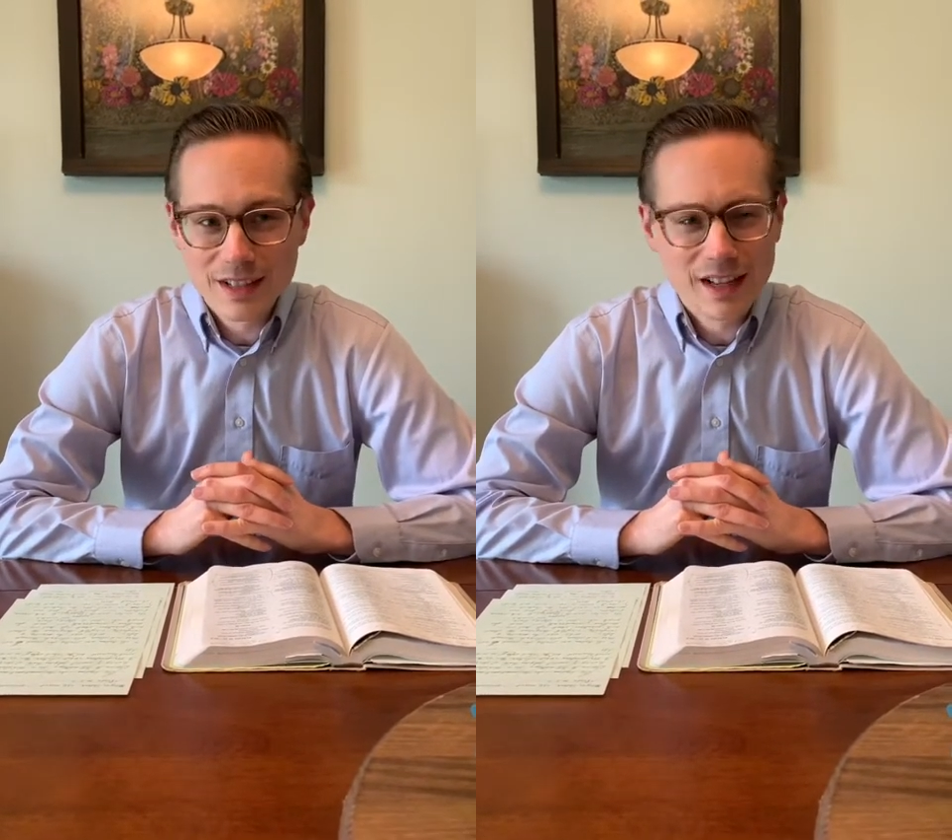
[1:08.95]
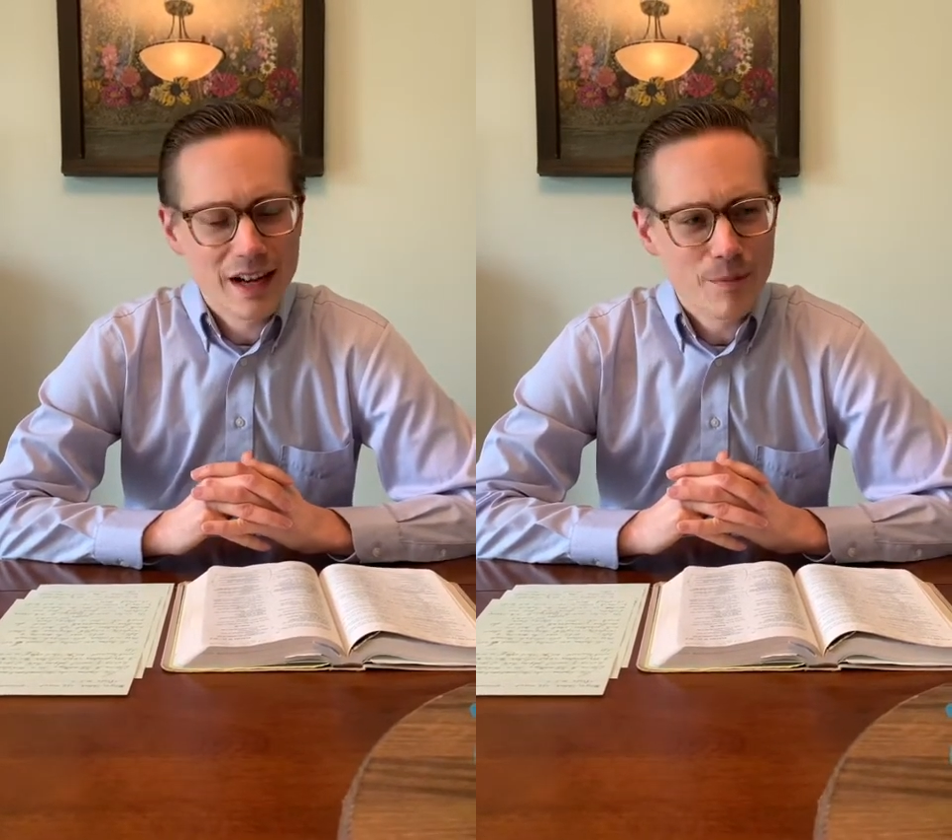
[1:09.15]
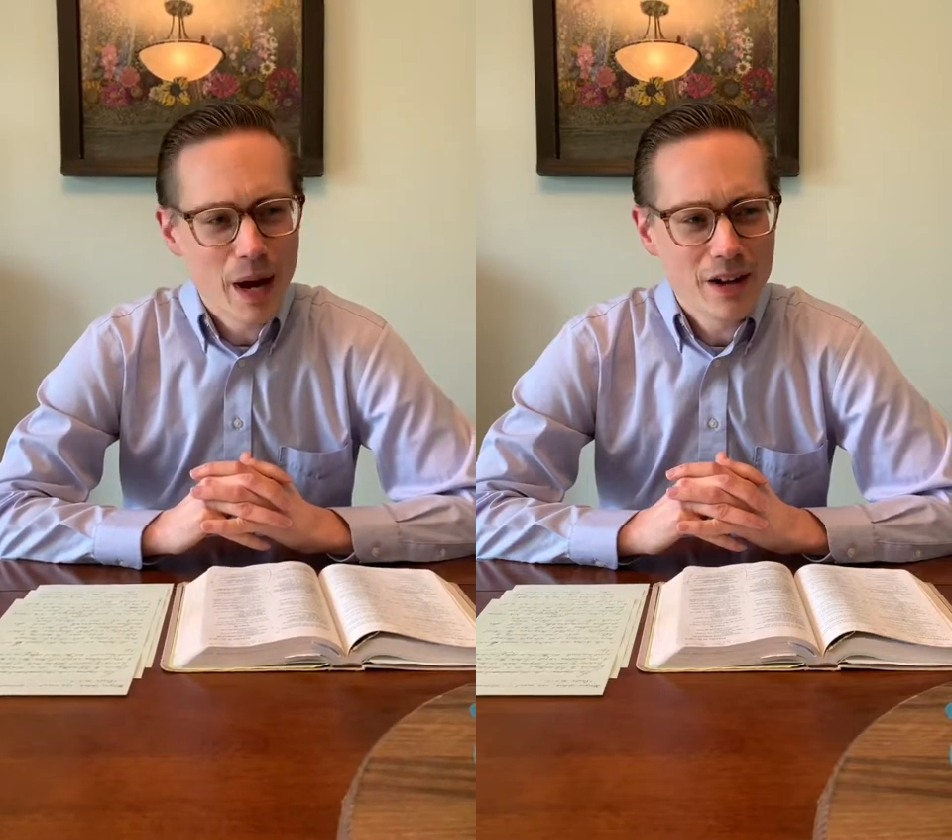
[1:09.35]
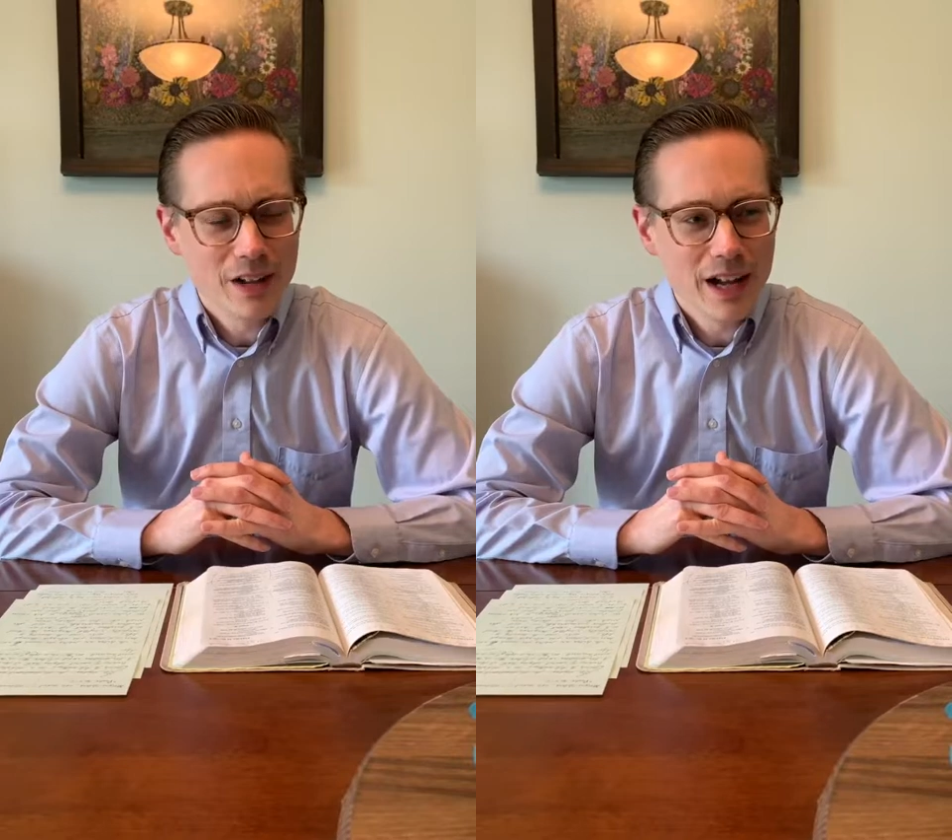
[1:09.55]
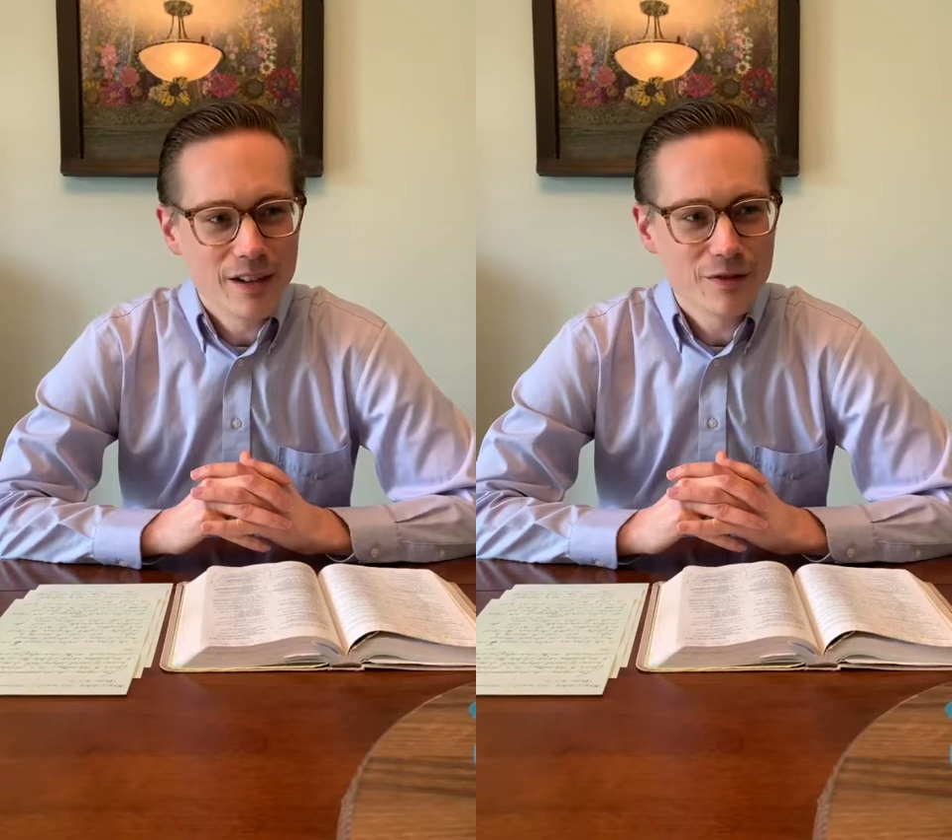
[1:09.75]
about
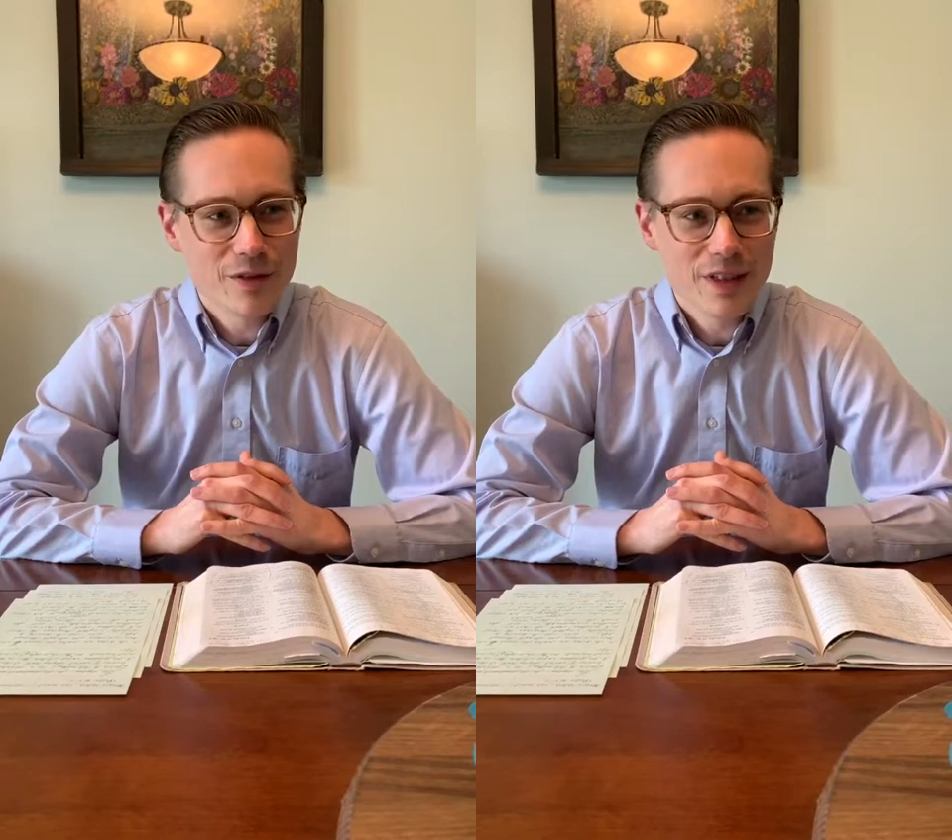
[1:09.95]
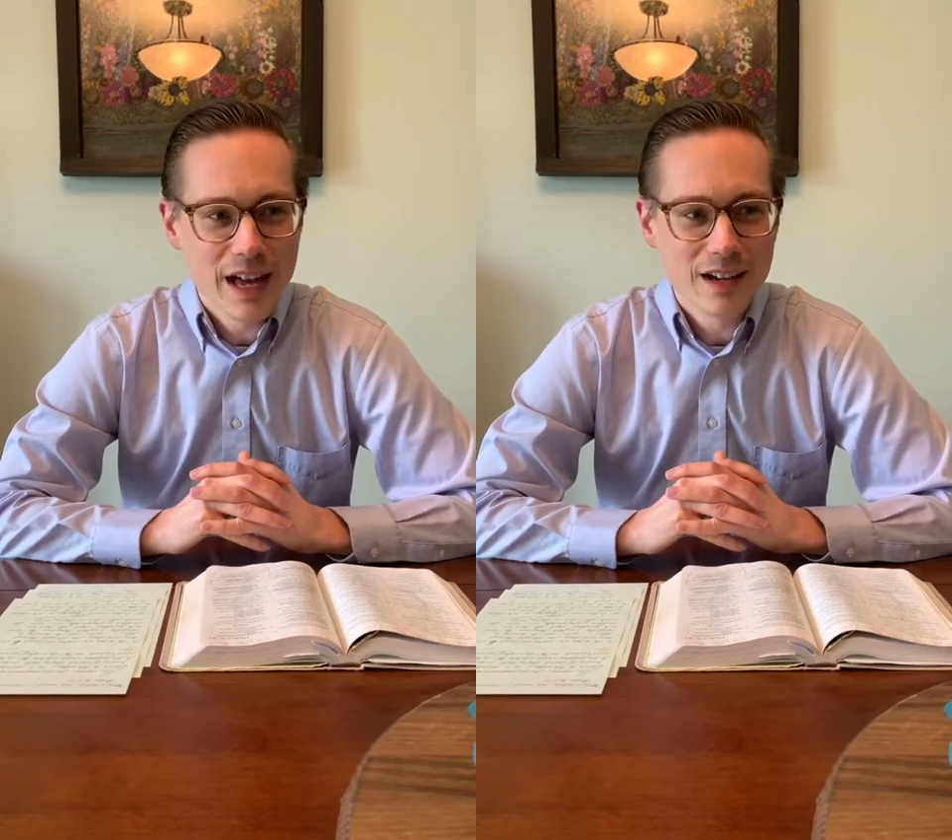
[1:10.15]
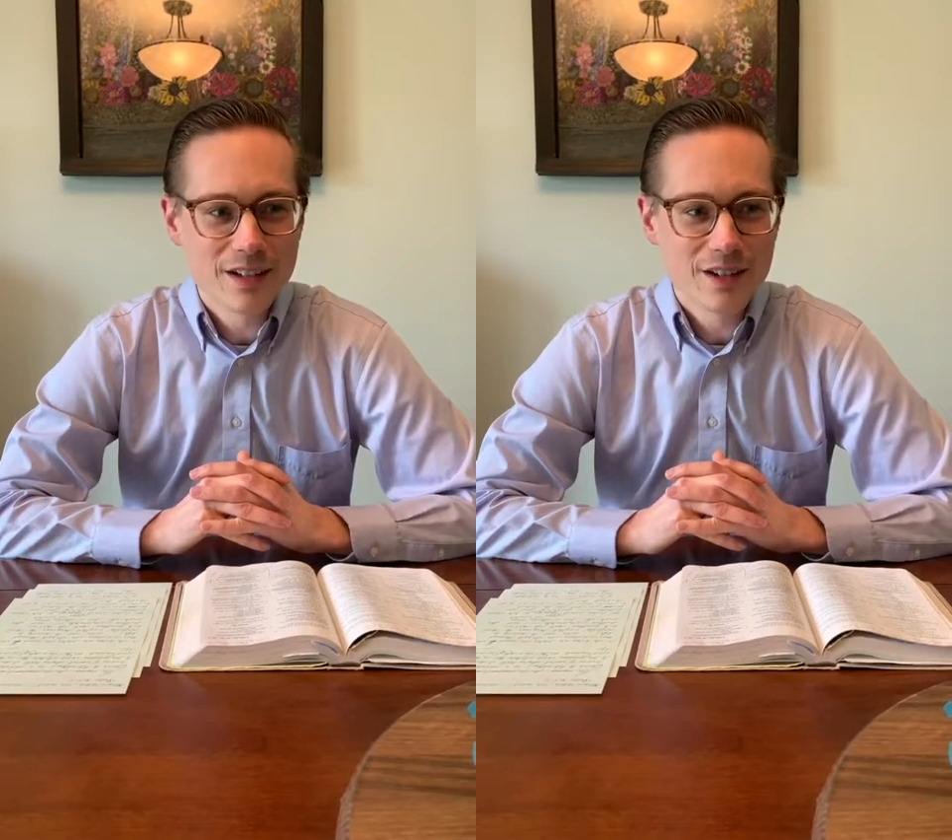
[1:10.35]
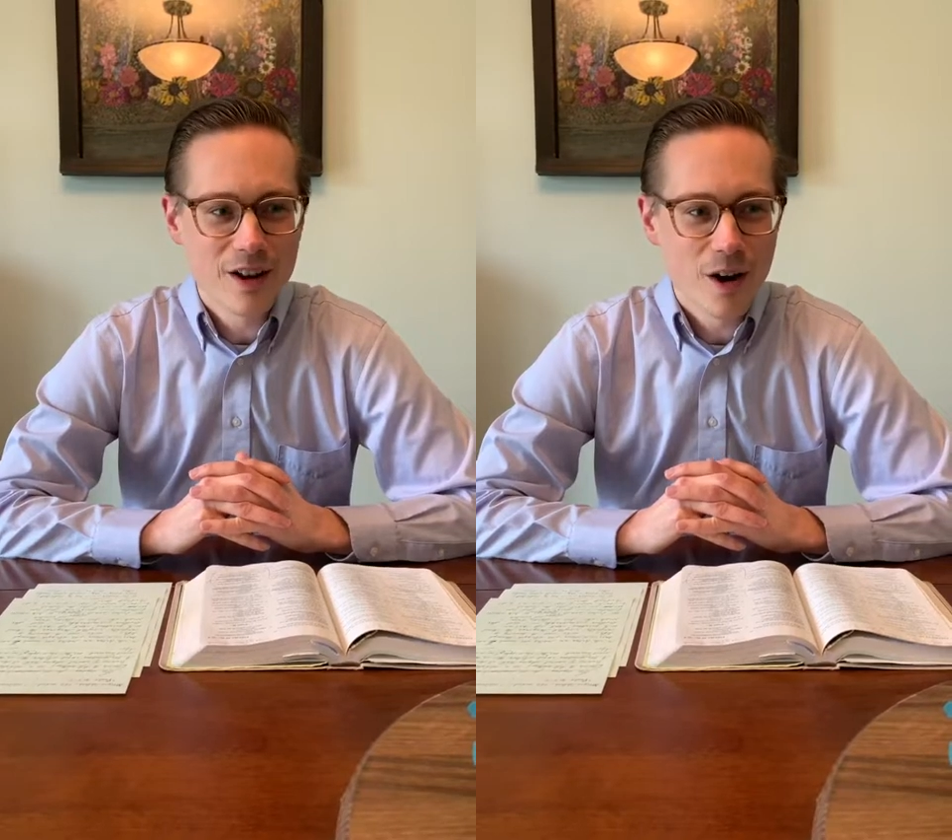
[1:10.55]
life that